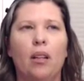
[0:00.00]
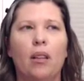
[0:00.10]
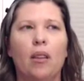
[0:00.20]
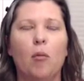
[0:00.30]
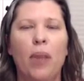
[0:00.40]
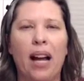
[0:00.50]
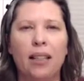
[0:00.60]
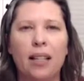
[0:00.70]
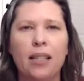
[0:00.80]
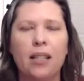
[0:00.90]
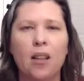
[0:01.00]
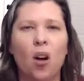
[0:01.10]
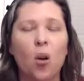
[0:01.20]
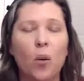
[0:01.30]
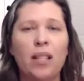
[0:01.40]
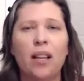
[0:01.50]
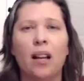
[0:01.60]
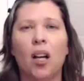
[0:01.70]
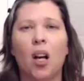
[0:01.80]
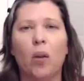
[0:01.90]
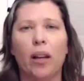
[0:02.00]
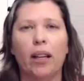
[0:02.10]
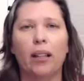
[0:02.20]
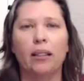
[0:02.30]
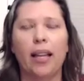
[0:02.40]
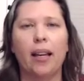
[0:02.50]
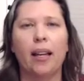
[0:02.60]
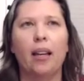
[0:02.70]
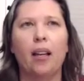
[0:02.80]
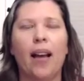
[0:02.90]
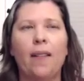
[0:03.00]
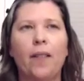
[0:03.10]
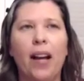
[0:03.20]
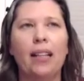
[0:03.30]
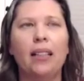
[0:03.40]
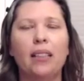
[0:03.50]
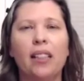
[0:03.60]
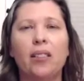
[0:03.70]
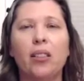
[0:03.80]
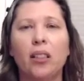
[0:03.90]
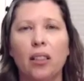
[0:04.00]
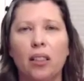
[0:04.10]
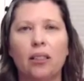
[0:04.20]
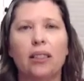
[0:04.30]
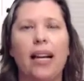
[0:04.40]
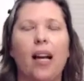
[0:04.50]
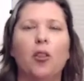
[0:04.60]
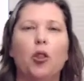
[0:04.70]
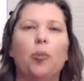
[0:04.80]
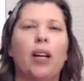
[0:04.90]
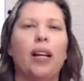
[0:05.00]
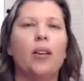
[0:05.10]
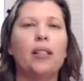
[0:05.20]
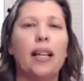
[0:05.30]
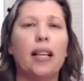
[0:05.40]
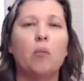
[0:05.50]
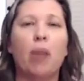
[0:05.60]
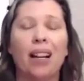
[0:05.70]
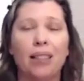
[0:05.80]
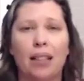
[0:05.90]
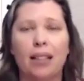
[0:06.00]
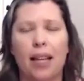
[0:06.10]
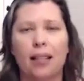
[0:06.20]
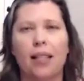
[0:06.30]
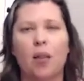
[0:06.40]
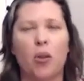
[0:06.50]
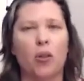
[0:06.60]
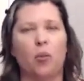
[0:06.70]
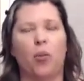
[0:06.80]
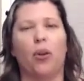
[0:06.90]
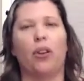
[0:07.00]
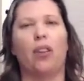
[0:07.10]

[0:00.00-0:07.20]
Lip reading: the balance is always ongoing. Like, I finally learned how to prioritize balance as the most important